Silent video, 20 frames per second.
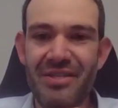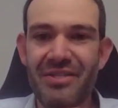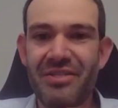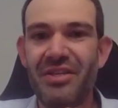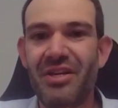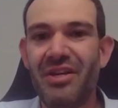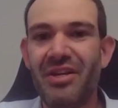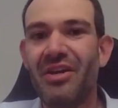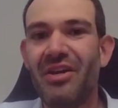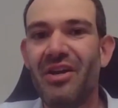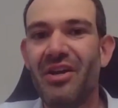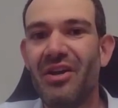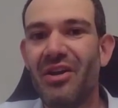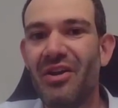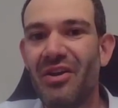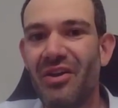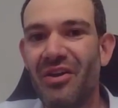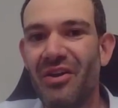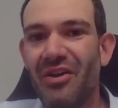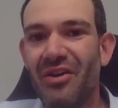is
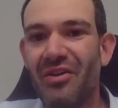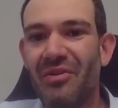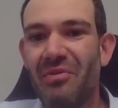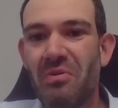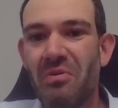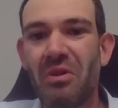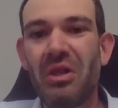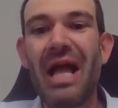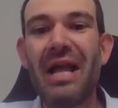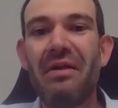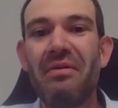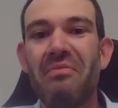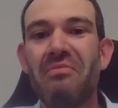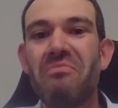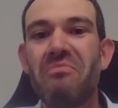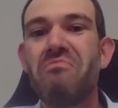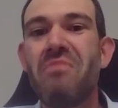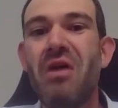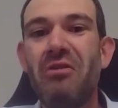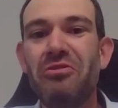like
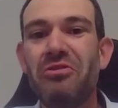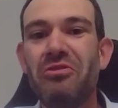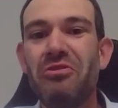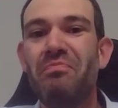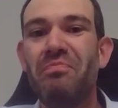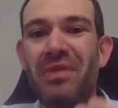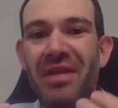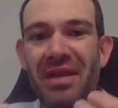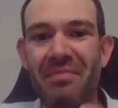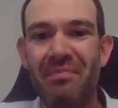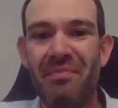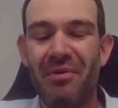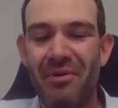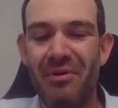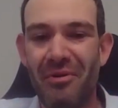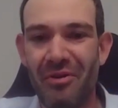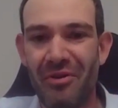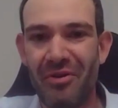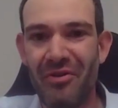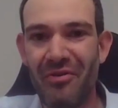most
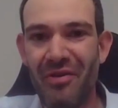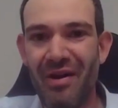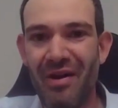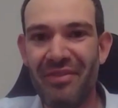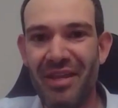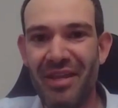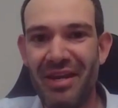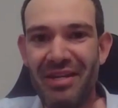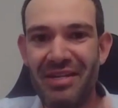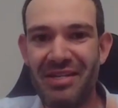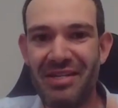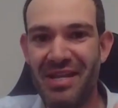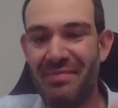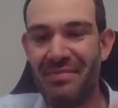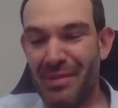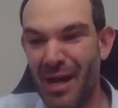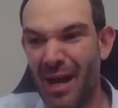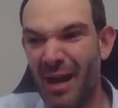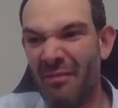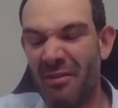people who haven't done a
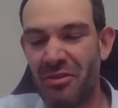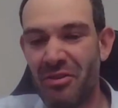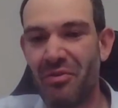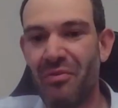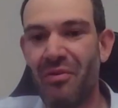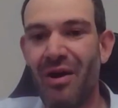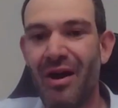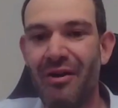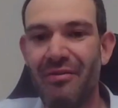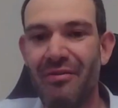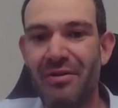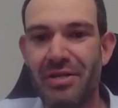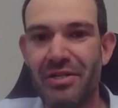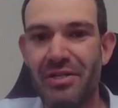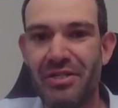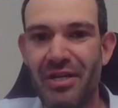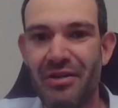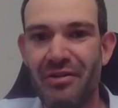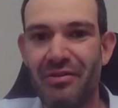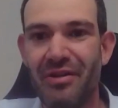deep dive on the
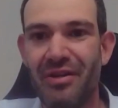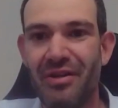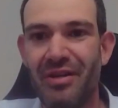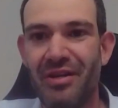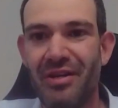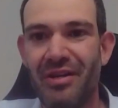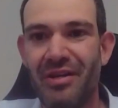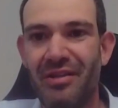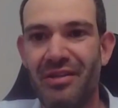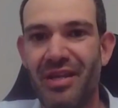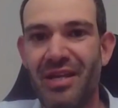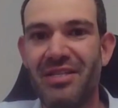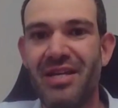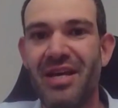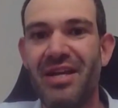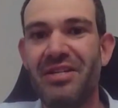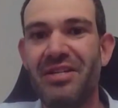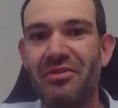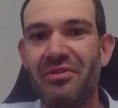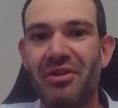water issue, they
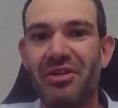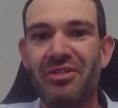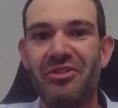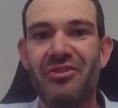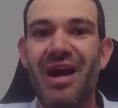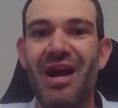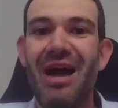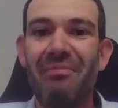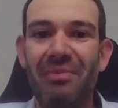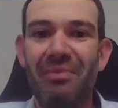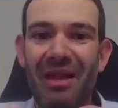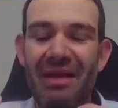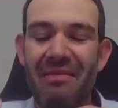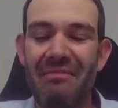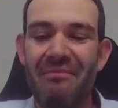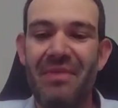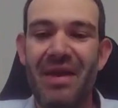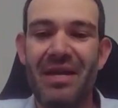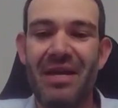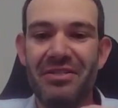tend to
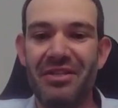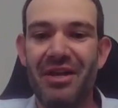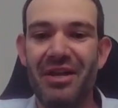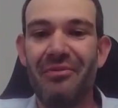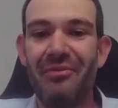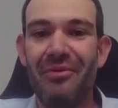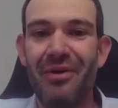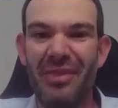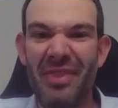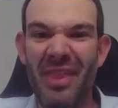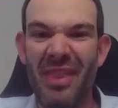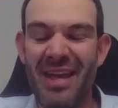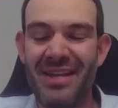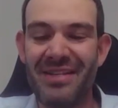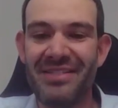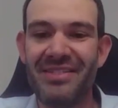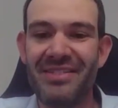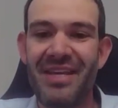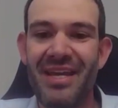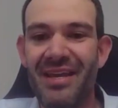extrapolate based on what
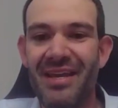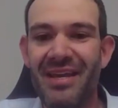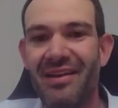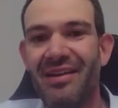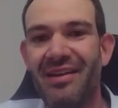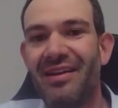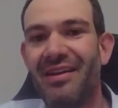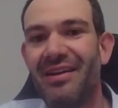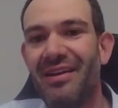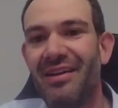they see.